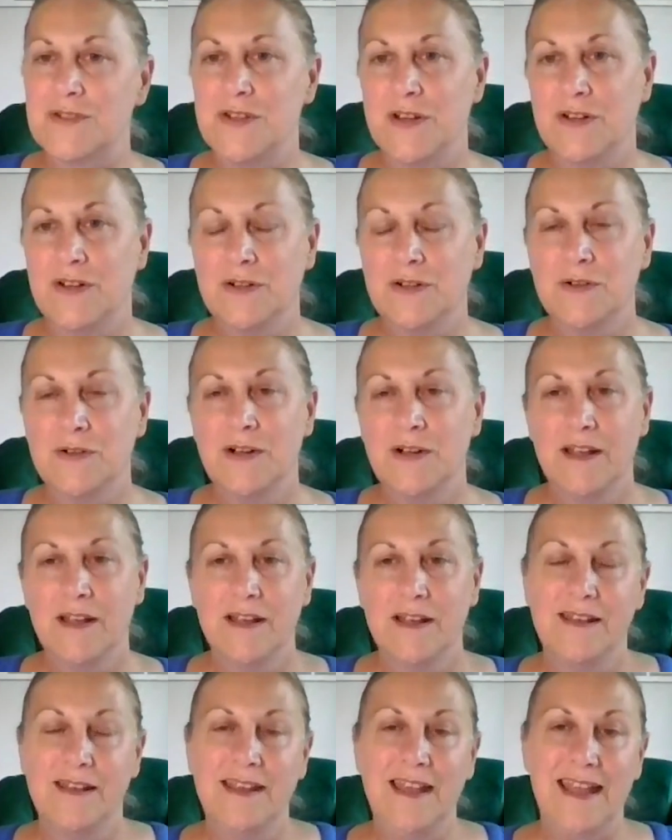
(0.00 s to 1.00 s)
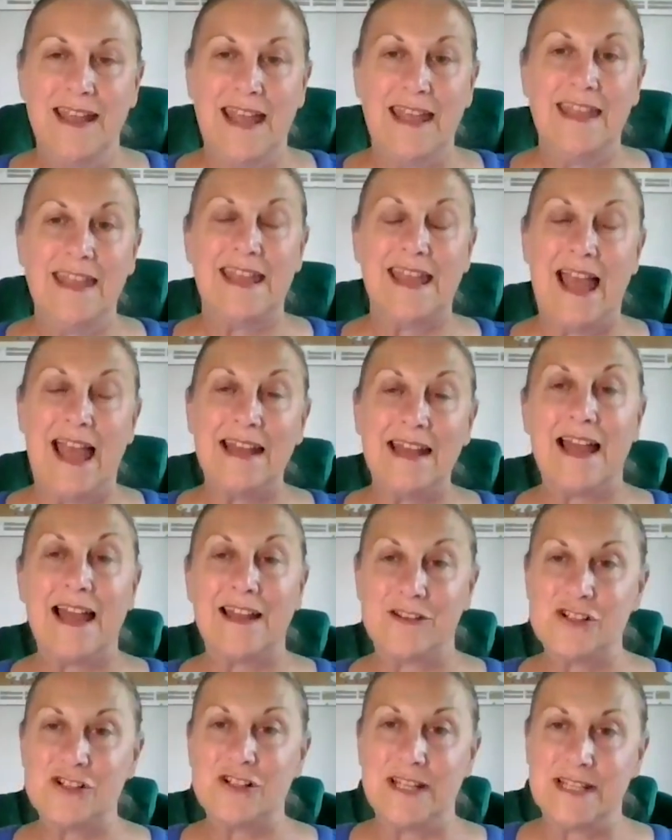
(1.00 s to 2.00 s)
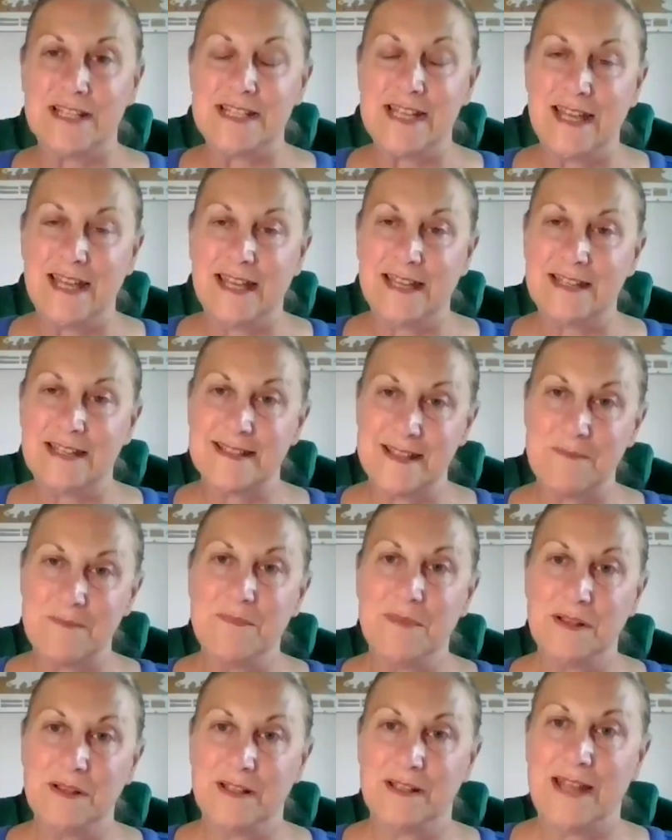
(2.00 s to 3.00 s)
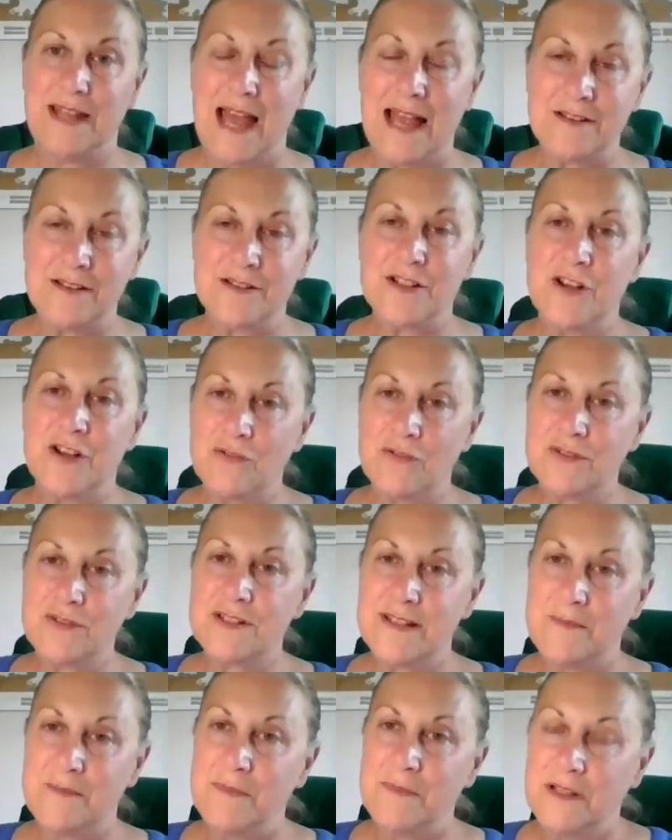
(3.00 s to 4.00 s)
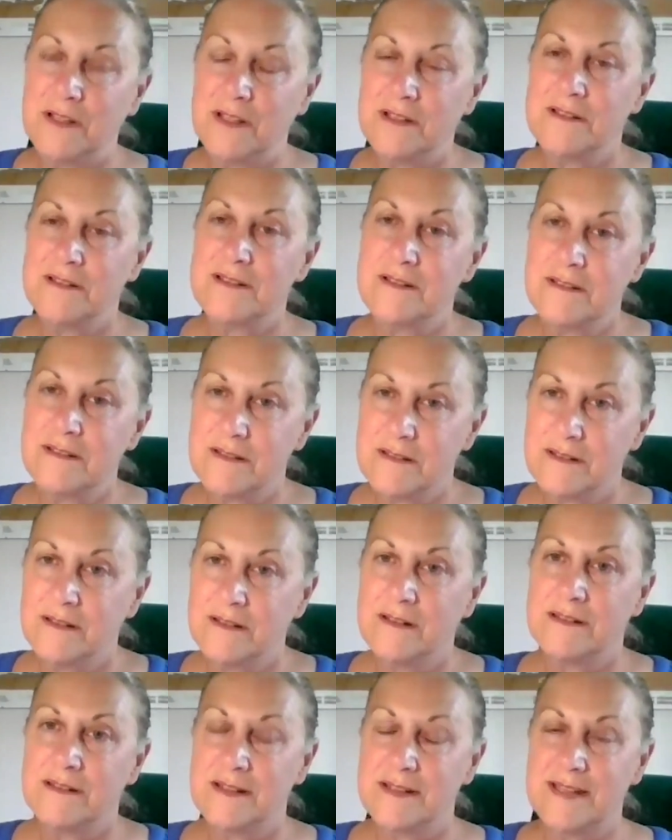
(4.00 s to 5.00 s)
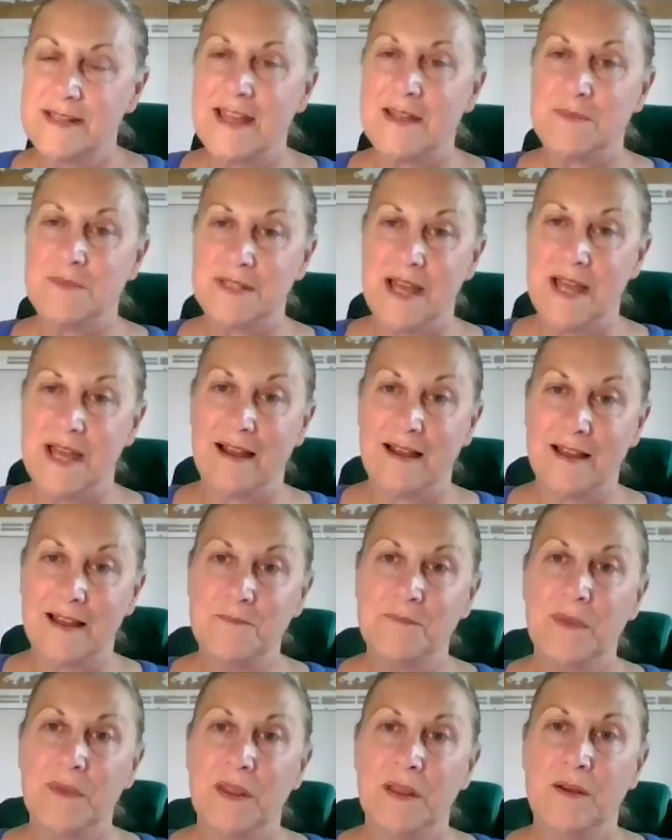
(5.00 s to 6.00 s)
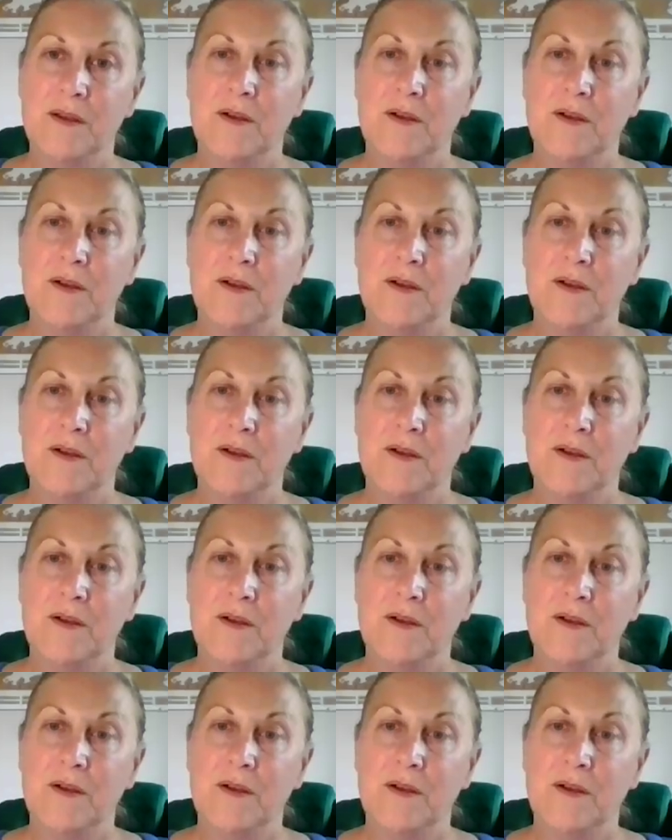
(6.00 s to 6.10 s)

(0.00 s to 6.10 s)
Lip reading: So you can actually take a stimulant and a non-stimulant at the same time,